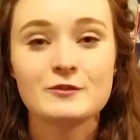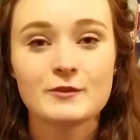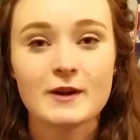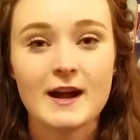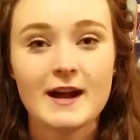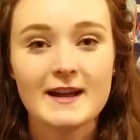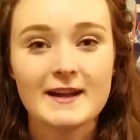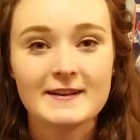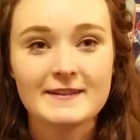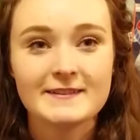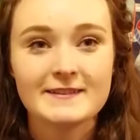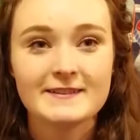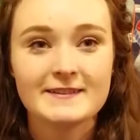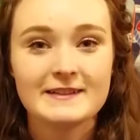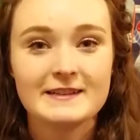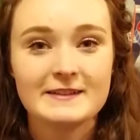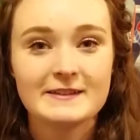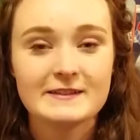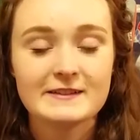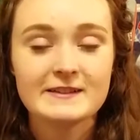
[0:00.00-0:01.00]
dry out your
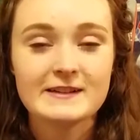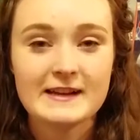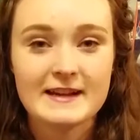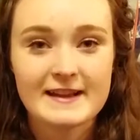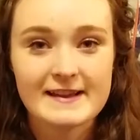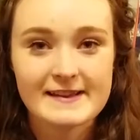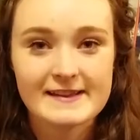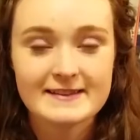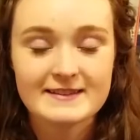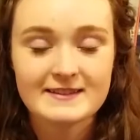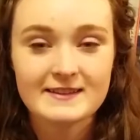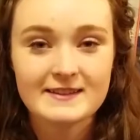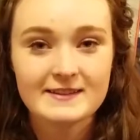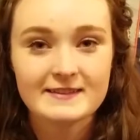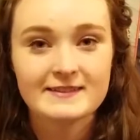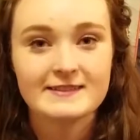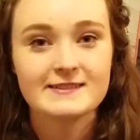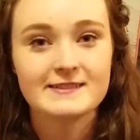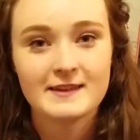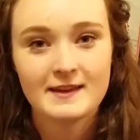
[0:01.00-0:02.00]
ear and
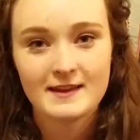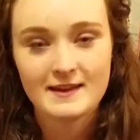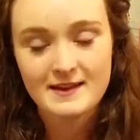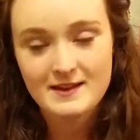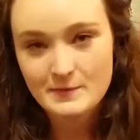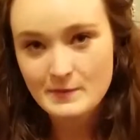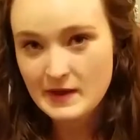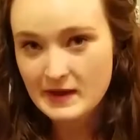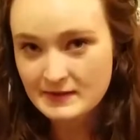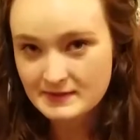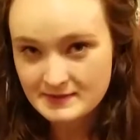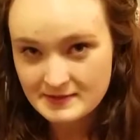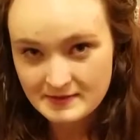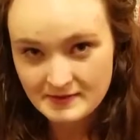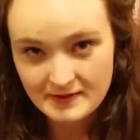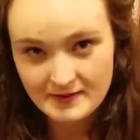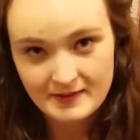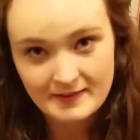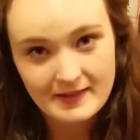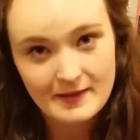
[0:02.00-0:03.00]
kills any
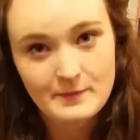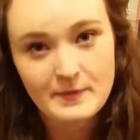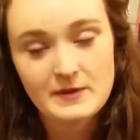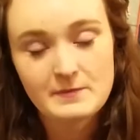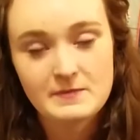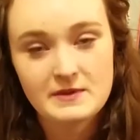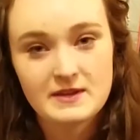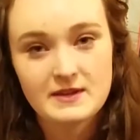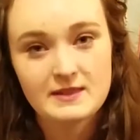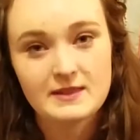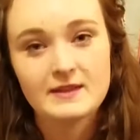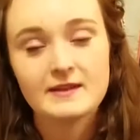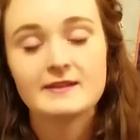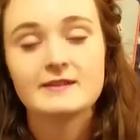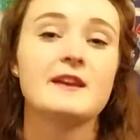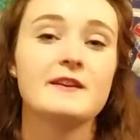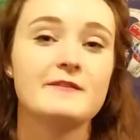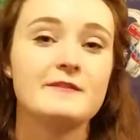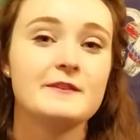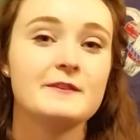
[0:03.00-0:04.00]
bacteria that might be in there.
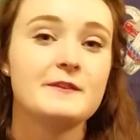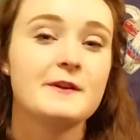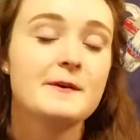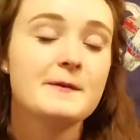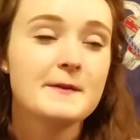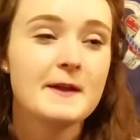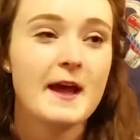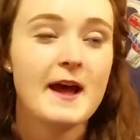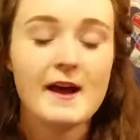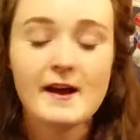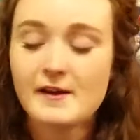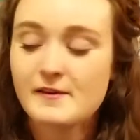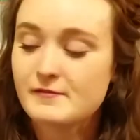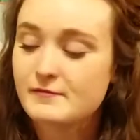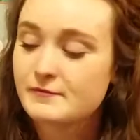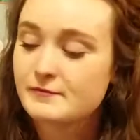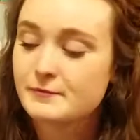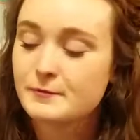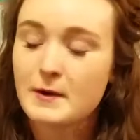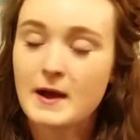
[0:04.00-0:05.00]
If you don't have
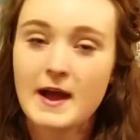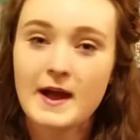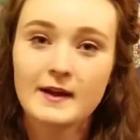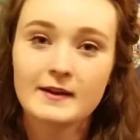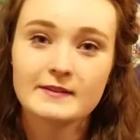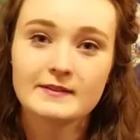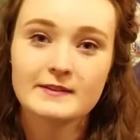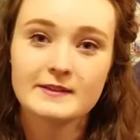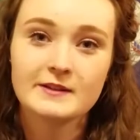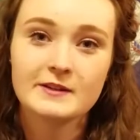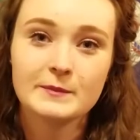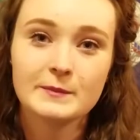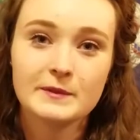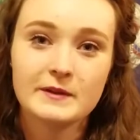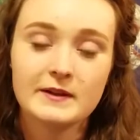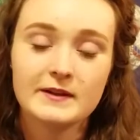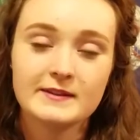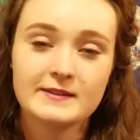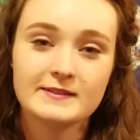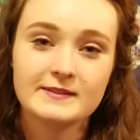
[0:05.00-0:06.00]
wax
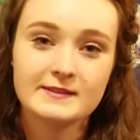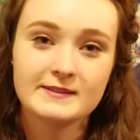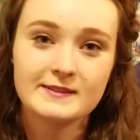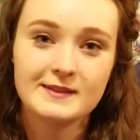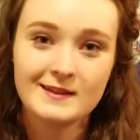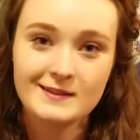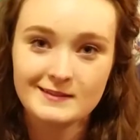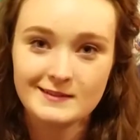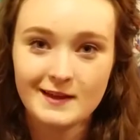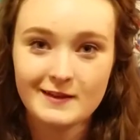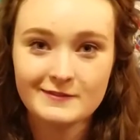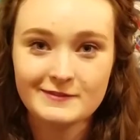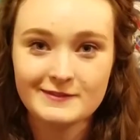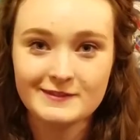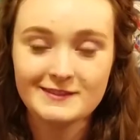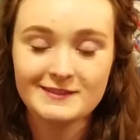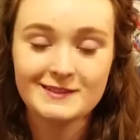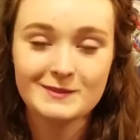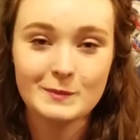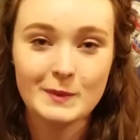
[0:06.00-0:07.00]
earplugs,
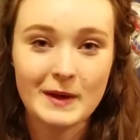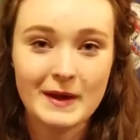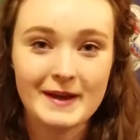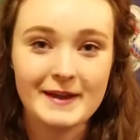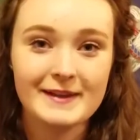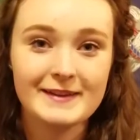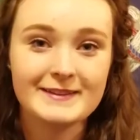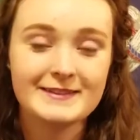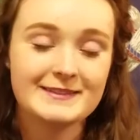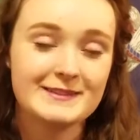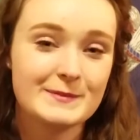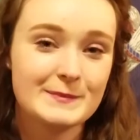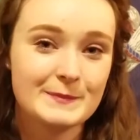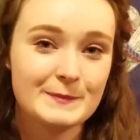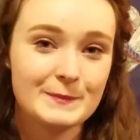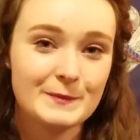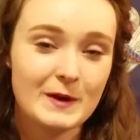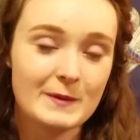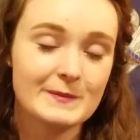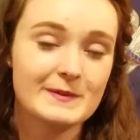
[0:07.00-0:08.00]
definitely buy
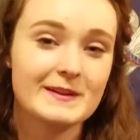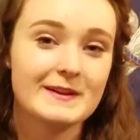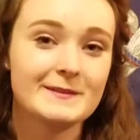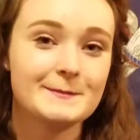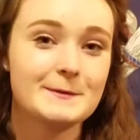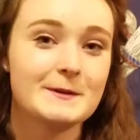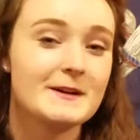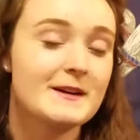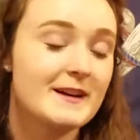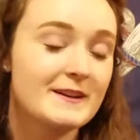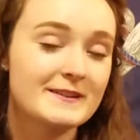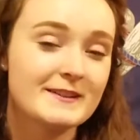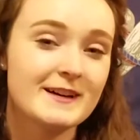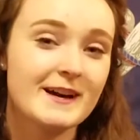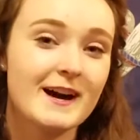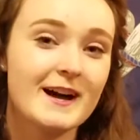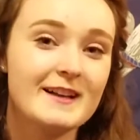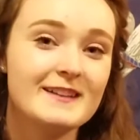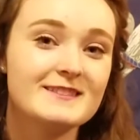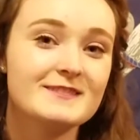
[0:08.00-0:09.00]
some rubbing
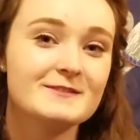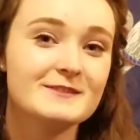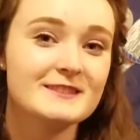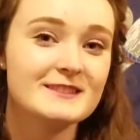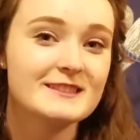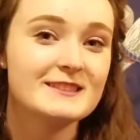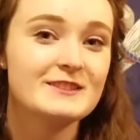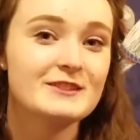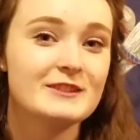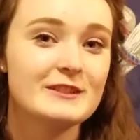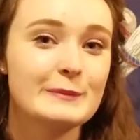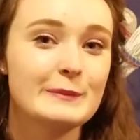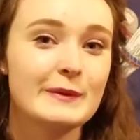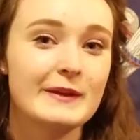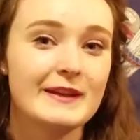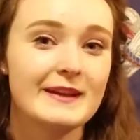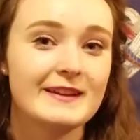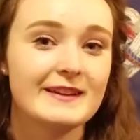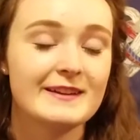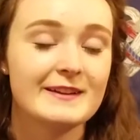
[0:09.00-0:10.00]
alcohol. It's really cheap
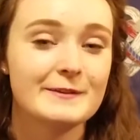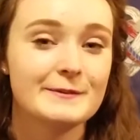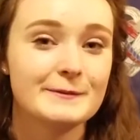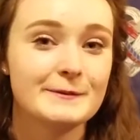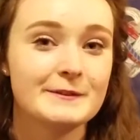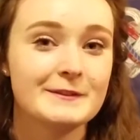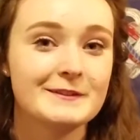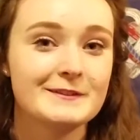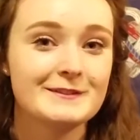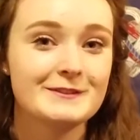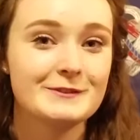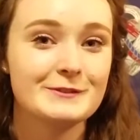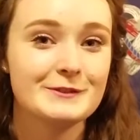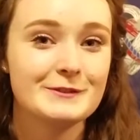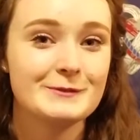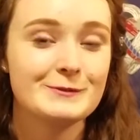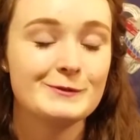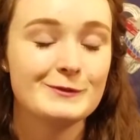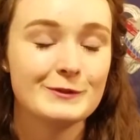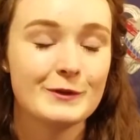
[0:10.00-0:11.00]
and it will do
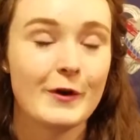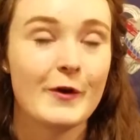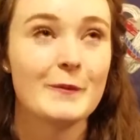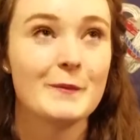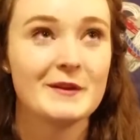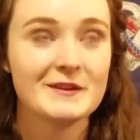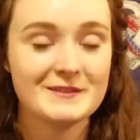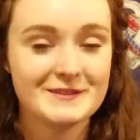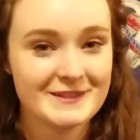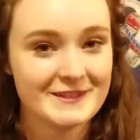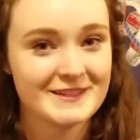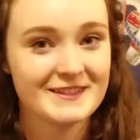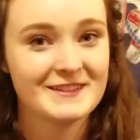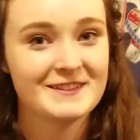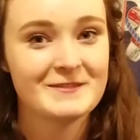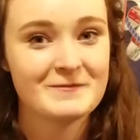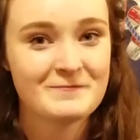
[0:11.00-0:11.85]
you so much good.